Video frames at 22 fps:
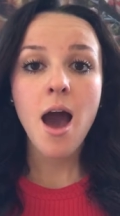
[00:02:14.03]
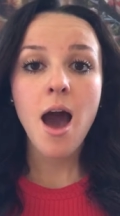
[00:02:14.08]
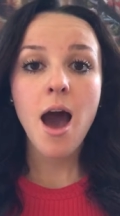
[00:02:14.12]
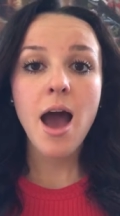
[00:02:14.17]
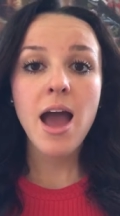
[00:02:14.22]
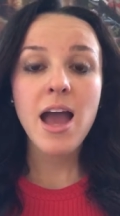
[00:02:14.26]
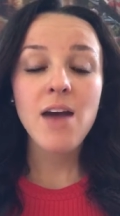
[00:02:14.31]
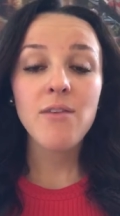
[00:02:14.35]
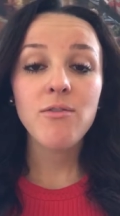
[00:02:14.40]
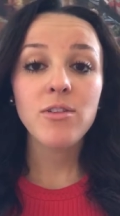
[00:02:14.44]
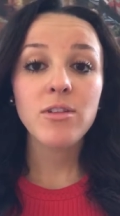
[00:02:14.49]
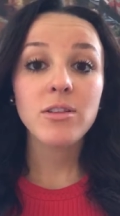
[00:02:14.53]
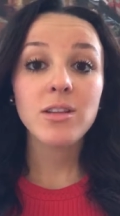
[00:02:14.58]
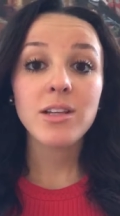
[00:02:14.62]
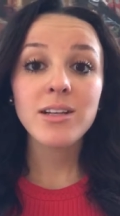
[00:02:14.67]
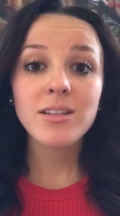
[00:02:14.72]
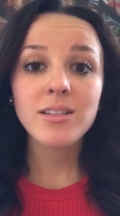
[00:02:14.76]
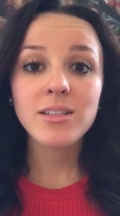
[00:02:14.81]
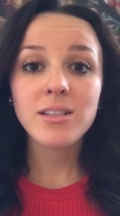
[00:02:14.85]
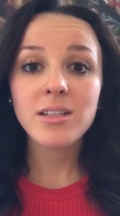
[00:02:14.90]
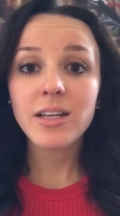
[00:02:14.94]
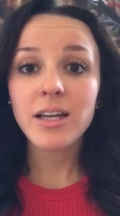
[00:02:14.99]
I have a
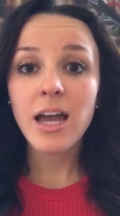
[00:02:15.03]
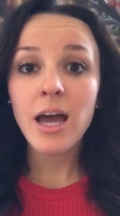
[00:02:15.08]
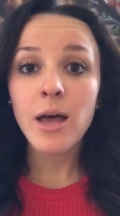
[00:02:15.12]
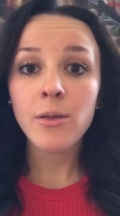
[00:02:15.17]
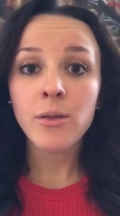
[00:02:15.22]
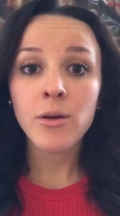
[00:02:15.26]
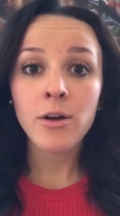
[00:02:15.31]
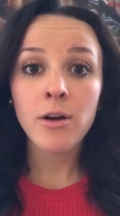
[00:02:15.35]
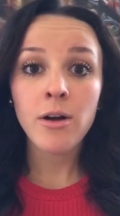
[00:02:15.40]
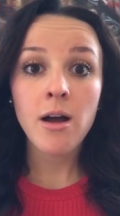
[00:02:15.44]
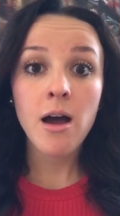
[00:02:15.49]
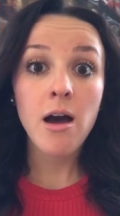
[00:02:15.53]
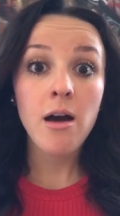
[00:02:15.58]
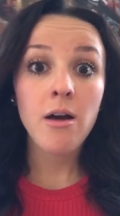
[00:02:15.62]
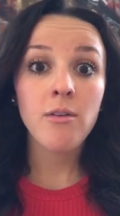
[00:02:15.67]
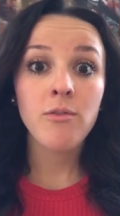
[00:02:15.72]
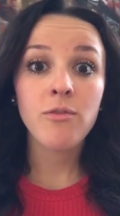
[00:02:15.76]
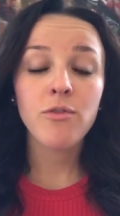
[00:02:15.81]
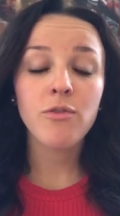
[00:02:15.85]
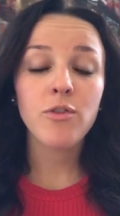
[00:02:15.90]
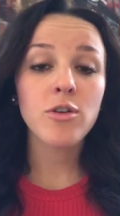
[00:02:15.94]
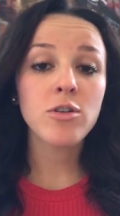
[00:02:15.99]
list together
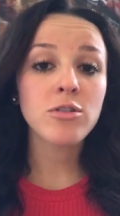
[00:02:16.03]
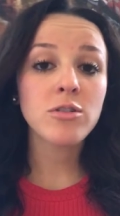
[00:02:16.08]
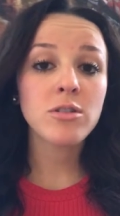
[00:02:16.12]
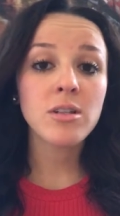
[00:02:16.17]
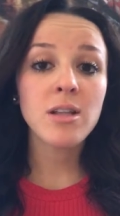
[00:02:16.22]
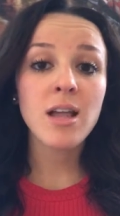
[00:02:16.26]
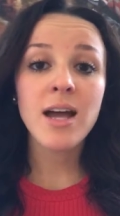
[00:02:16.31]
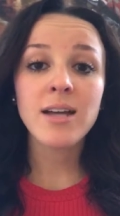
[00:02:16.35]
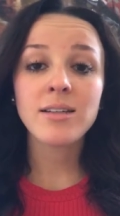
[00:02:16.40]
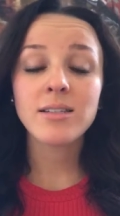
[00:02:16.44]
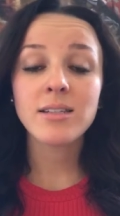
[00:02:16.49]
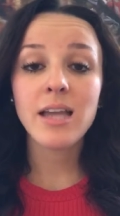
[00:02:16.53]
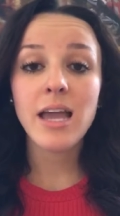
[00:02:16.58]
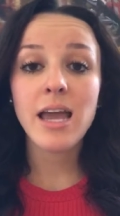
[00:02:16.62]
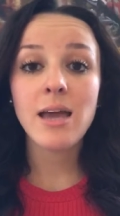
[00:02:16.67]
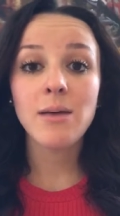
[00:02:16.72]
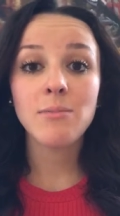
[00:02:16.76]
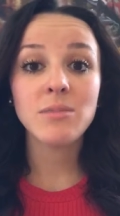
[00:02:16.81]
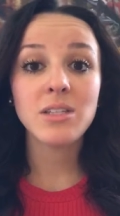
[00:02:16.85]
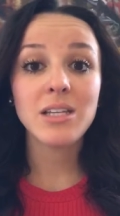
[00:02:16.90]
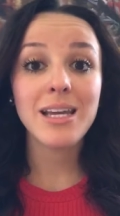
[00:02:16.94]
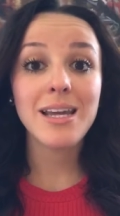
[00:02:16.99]
of first, last
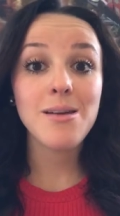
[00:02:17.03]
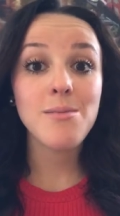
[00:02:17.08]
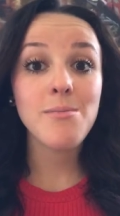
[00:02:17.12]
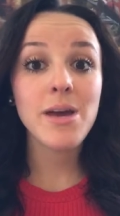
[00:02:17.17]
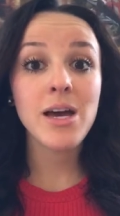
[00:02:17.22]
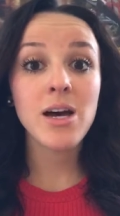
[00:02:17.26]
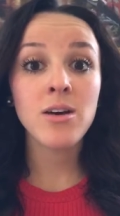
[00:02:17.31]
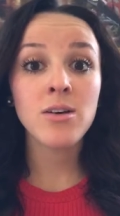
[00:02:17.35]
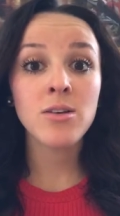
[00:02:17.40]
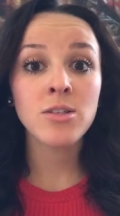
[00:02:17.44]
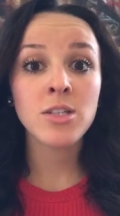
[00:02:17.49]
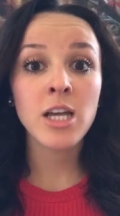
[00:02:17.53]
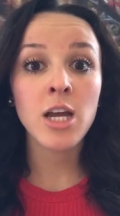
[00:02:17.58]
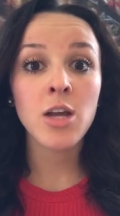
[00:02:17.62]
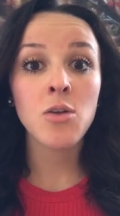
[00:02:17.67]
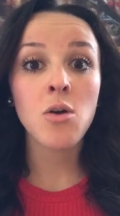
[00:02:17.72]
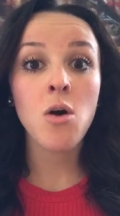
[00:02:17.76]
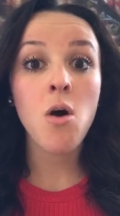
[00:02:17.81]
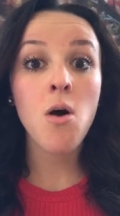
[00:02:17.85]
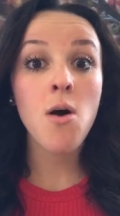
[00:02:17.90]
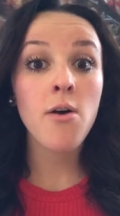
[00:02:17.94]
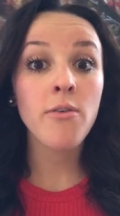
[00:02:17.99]
names, emails,
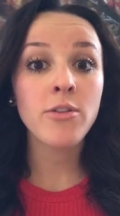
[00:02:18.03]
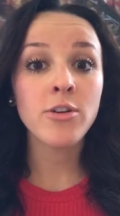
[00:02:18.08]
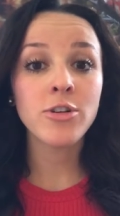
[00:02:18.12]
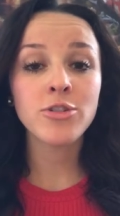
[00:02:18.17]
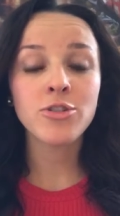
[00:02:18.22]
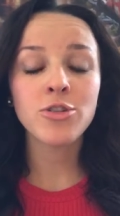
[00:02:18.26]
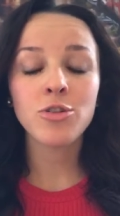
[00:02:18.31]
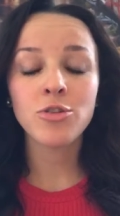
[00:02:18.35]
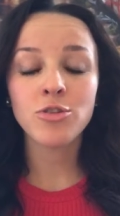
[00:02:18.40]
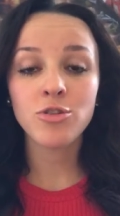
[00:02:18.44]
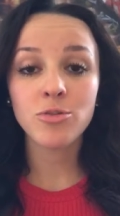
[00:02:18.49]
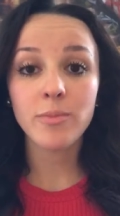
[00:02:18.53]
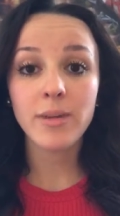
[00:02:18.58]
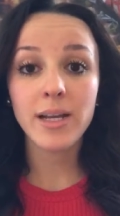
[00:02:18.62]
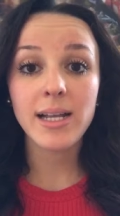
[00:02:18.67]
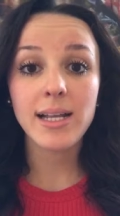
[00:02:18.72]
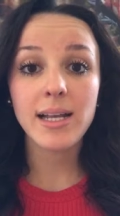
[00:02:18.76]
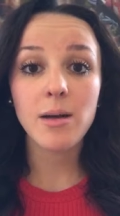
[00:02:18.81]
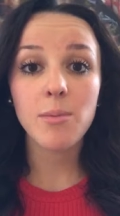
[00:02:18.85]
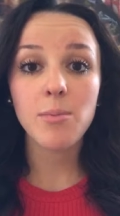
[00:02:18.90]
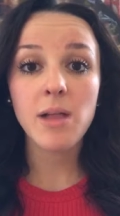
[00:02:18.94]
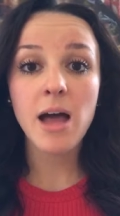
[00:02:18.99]
and all of their social
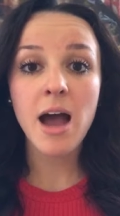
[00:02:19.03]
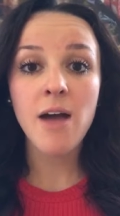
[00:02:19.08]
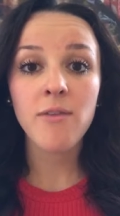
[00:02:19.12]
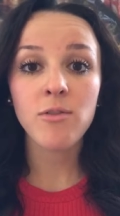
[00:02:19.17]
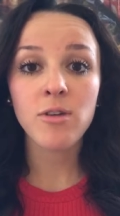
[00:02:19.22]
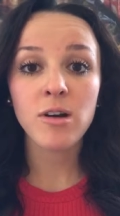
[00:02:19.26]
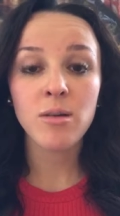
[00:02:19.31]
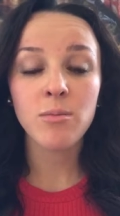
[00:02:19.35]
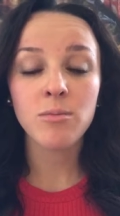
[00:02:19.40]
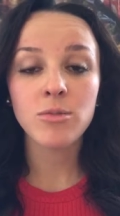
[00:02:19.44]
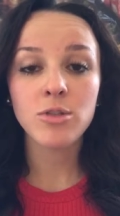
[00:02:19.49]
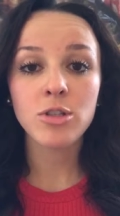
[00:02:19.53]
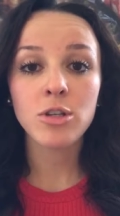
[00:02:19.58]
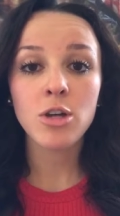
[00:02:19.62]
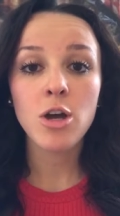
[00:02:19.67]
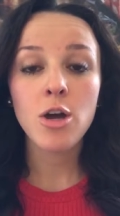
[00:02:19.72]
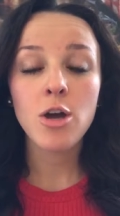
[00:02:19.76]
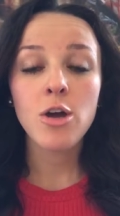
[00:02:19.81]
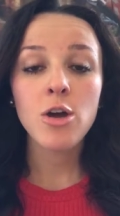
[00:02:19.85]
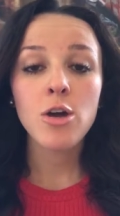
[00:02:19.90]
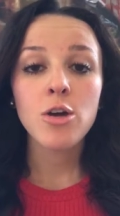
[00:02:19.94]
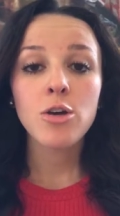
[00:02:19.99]
media platforms
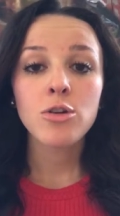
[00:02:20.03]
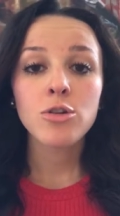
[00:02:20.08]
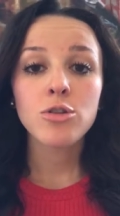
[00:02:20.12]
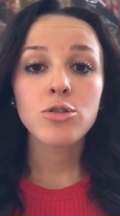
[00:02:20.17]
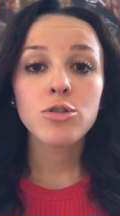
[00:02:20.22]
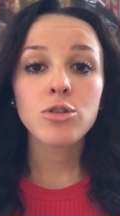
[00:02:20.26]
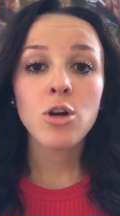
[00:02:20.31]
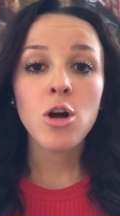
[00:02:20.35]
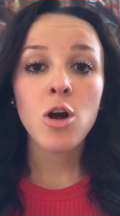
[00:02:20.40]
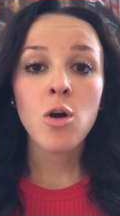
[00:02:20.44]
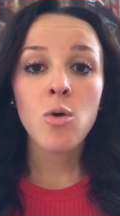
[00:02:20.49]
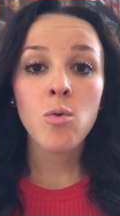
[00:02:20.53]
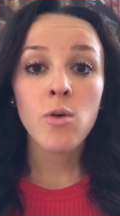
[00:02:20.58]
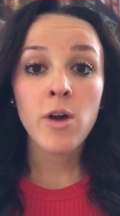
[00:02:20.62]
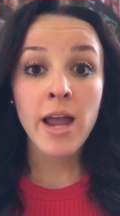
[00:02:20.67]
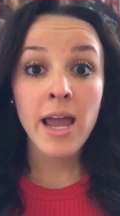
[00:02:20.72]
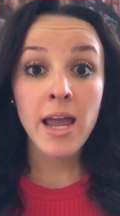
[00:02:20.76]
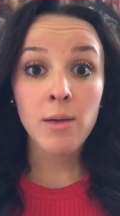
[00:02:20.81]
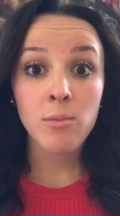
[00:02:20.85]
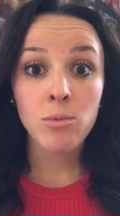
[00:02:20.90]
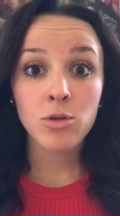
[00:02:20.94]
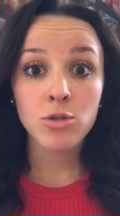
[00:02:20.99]
so
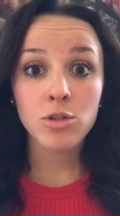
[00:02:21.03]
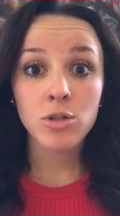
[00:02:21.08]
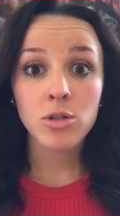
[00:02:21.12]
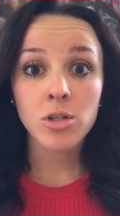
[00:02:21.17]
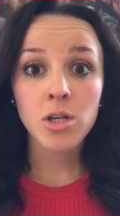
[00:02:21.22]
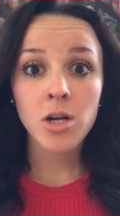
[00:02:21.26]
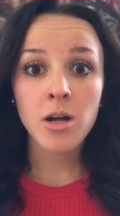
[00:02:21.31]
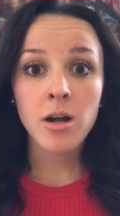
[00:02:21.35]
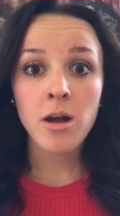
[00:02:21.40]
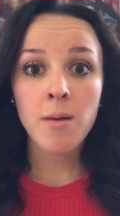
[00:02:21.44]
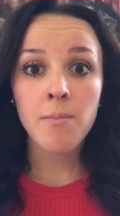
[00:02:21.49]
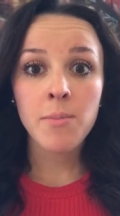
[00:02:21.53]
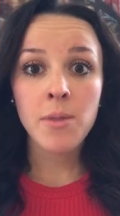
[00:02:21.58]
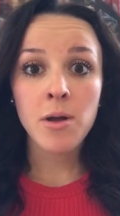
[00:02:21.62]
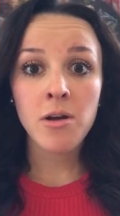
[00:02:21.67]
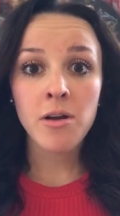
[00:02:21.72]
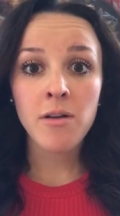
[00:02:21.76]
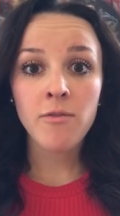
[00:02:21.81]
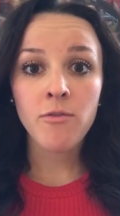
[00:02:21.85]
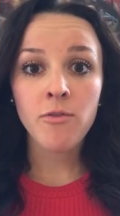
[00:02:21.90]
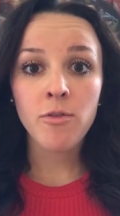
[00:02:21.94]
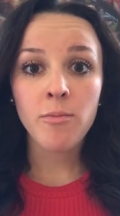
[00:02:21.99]
we're able to look up
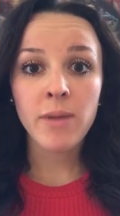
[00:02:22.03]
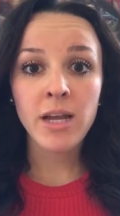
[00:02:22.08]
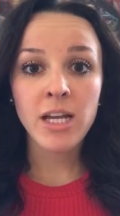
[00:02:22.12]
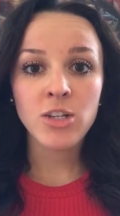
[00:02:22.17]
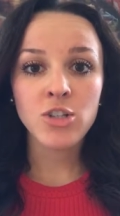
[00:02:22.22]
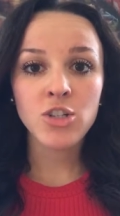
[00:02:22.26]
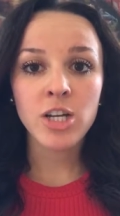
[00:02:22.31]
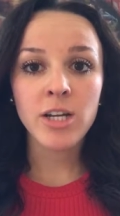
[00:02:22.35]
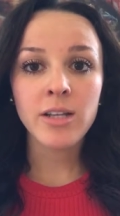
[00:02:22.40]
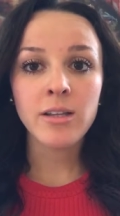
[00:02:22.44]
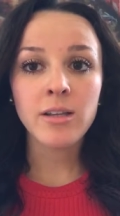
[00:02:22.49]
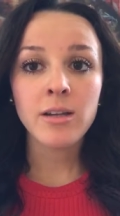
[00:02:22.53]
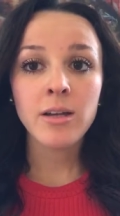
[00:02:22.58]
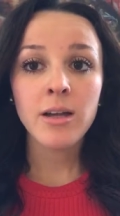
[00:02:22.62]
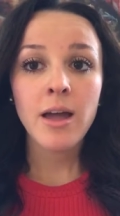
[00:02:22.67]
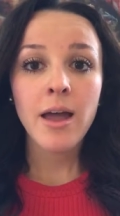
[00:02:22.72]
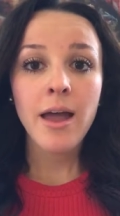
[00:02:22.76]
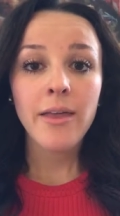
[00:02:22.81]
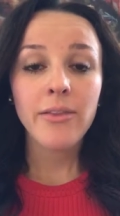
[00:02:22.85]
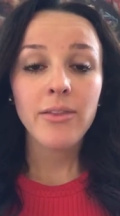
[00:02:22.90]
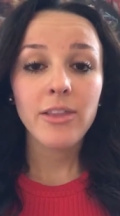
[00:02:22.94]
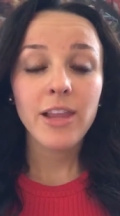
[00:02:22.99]
their information.
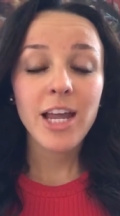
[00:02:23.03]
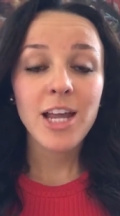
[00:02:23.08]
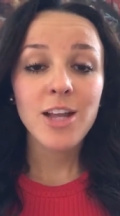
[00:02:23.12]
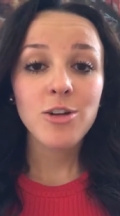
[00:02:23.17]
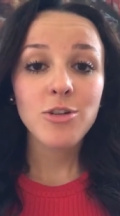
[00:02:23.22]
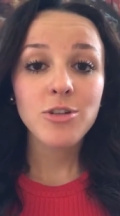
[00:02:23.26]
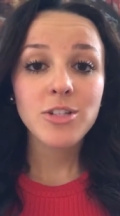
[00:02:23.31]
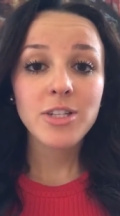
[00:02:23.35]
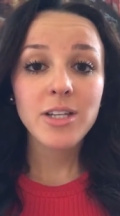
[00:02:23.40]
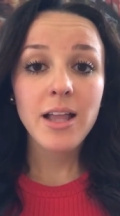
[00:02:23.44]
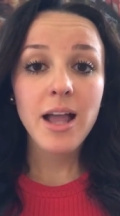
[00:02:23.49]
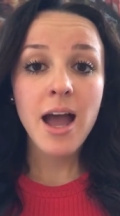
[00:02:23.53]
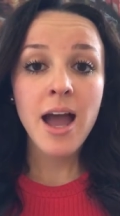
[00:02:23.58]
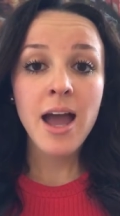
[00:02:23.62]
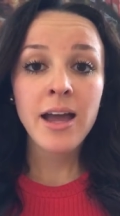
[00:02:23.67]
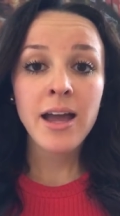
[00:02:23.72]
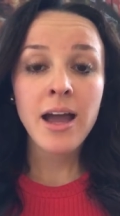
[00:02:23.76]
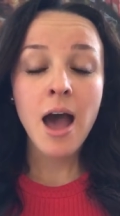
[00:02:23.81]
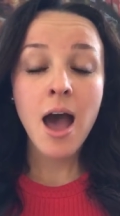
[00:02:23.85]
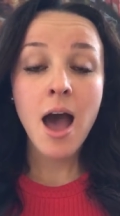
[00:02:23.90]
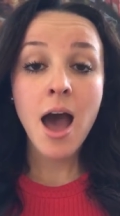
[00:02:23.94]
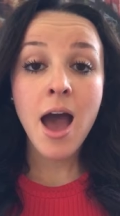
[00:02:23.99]
Later
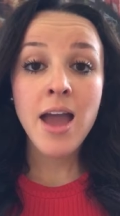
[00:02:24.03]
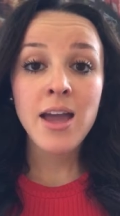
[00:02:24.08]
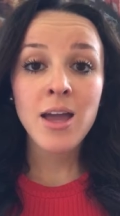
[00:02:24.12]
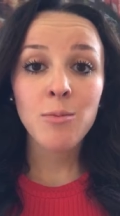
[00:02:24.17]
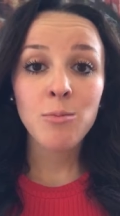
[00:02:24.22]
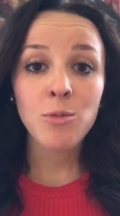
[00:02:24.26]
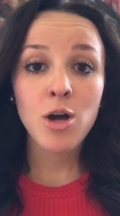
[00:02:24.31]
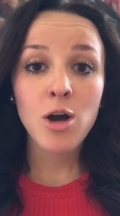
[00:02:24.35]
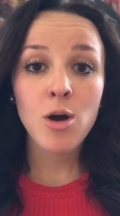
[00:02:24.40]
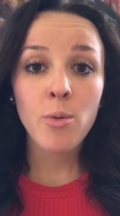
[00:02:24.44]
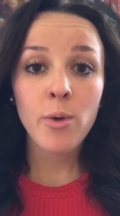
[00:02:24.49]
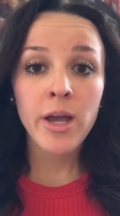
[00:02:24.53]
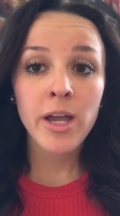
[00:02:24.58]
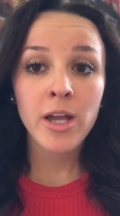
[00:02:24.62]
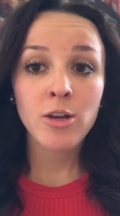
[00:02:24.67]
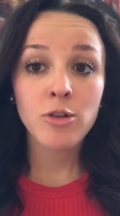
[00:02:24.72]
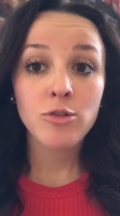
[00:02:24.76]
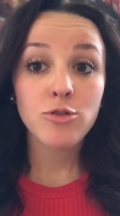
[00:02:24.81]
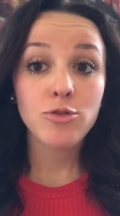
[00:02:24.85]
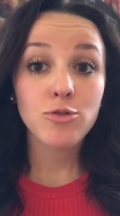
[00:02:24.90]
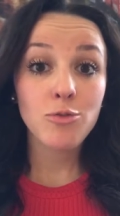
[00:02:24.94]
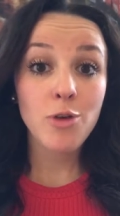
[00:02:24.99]
today, I am
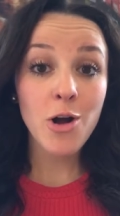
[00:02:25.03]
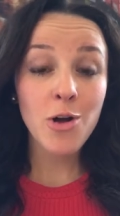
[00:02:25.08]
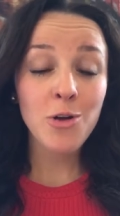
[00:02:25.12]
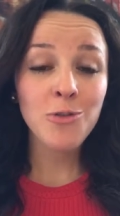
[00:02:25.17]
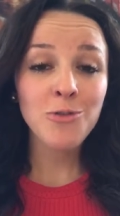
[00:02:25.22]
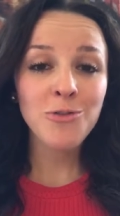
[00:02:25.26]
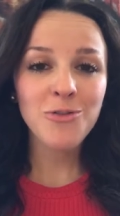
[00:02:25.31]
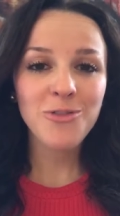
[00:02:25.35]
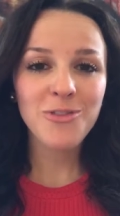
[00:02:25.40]
going drone